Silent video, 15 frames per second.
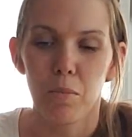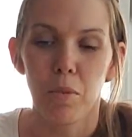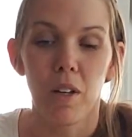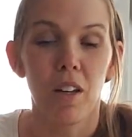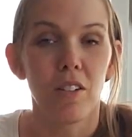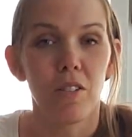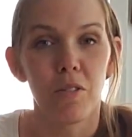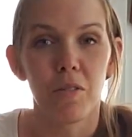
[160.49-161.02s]
but
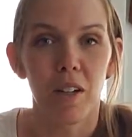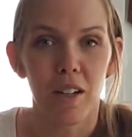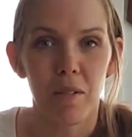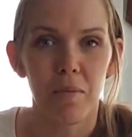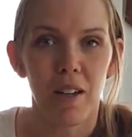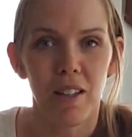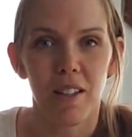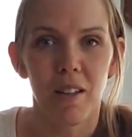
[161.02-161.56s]
I do
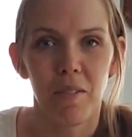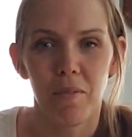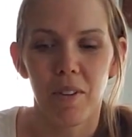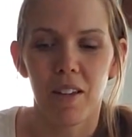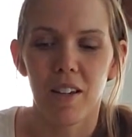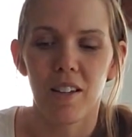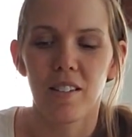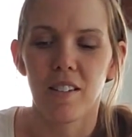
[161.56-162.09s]
recommend them
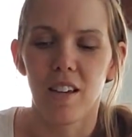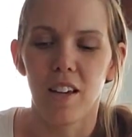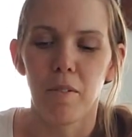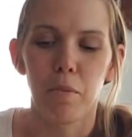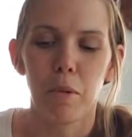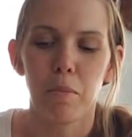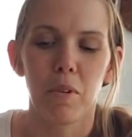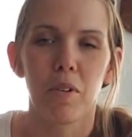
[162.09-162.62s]
because I have
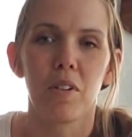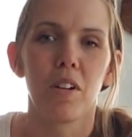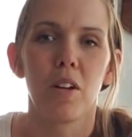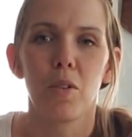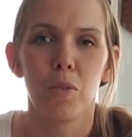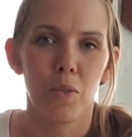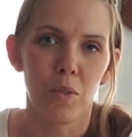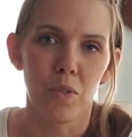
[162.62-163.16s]
been burned
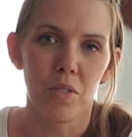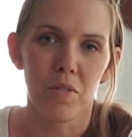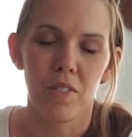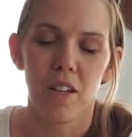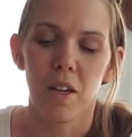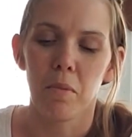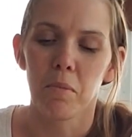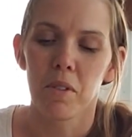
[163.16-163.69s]
oodles of
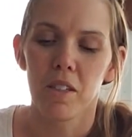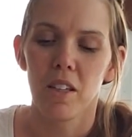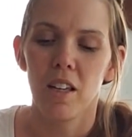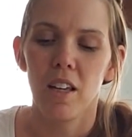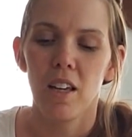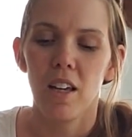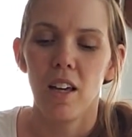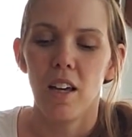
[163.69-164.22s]
times,
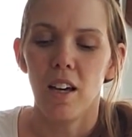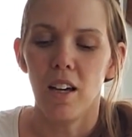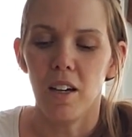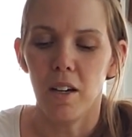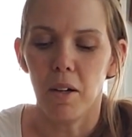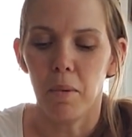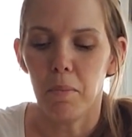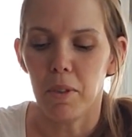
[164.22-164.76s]

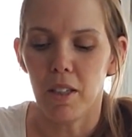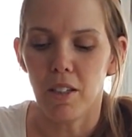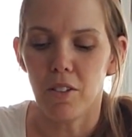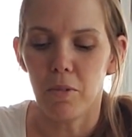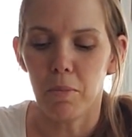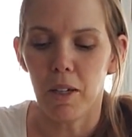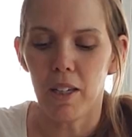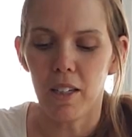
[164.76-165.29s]
but they
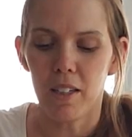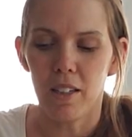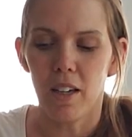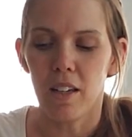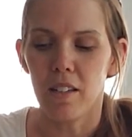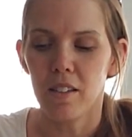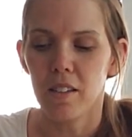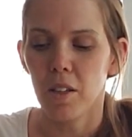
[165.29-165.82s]
do make it
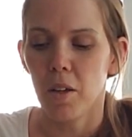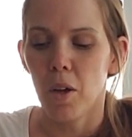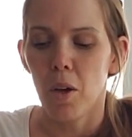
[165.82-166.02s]
nice.